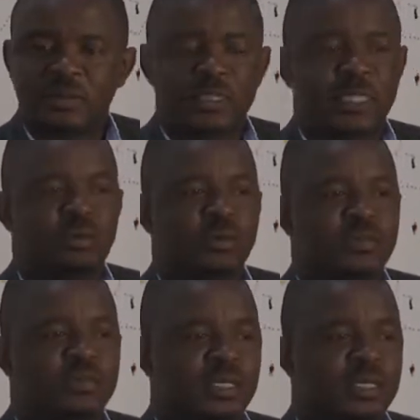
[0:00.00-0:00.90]
say
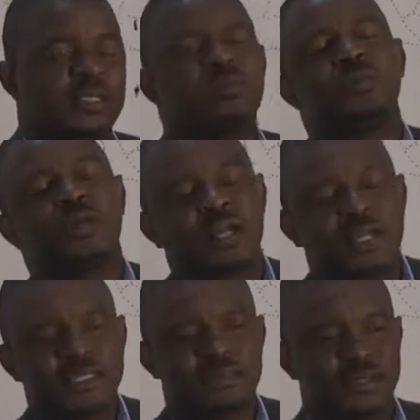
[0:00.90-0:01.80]

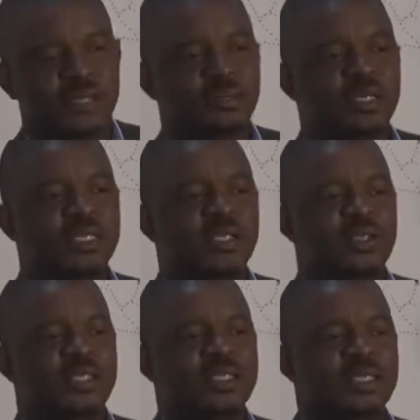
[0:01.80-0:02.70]
Abubakar Tafawa Balewa,